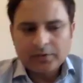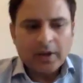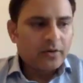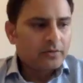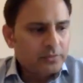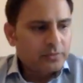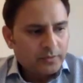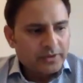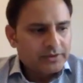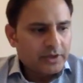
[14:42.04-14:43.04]
add on to
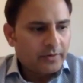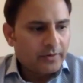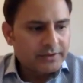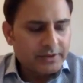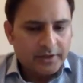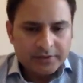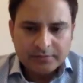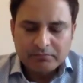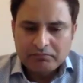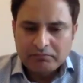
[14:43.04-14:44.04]
what Sarah said,
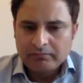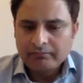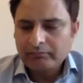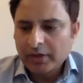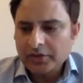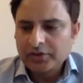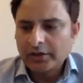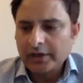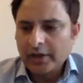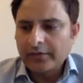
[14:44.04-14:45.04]
is
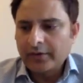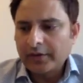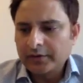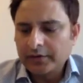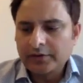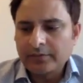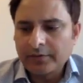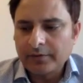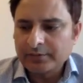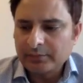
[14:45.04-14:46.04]
majorly, I think, the
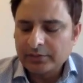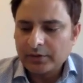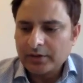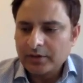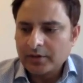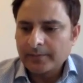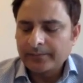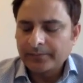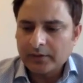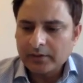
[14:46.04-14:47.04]
difference between
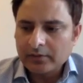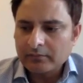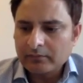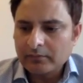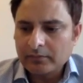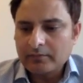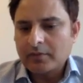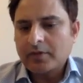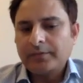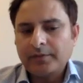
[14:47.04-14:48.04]

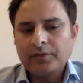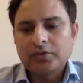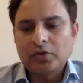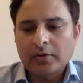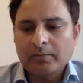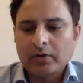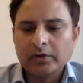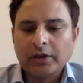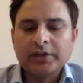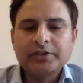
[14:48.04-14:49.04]
if you talk about
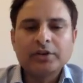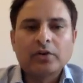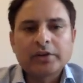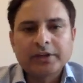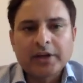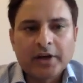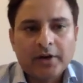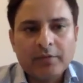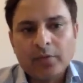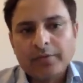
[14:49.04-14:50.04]
only London or say
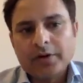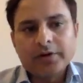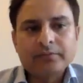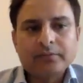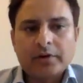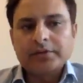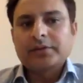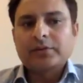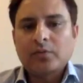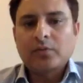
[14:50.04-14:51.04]
Canary Wharf, there
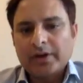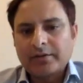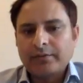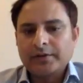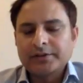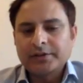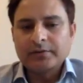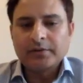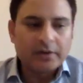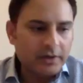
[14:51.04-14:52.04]
is quite a difference
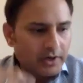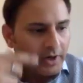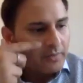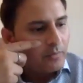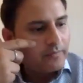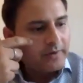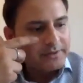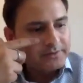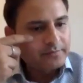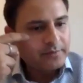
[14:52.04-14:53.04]
in Canary Wharf,
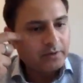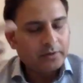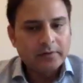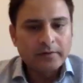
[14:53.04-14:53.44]
as Phil